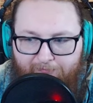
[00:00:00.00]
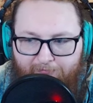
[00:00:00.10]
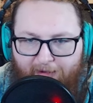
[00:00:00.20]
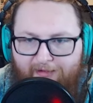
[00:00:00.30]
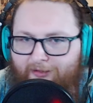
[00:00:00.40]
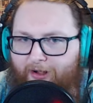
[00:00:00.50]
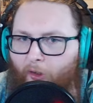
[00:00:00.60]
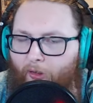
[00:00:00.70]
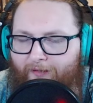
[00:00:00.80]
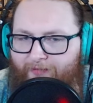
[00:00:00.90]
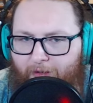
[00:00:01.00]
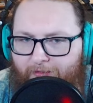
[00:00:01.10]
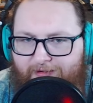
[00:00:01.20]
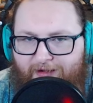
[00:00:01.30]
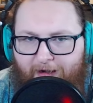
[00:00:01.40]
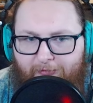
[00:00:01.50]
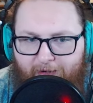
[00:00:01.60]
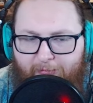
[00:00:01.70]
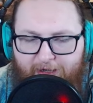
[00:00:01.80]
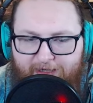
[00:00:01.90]
Basically all of those got
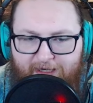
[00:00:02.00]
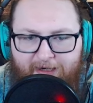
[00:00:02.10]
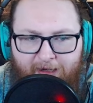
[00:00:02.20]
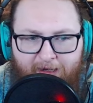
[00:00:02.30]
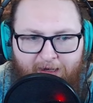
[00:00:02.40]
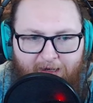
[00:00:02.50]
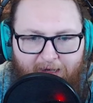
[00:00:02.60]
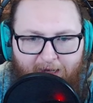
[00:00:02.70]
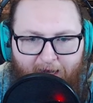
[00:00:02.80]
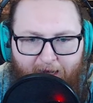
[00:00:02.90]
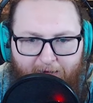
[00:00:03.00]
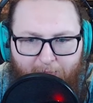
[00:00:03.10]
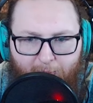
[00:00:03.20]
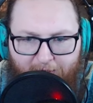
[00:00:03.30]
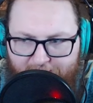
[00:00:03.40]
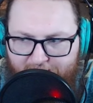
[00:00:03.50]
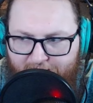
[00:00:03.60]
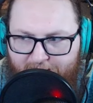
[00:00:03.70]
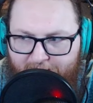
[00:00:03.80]
reprinted. What else did?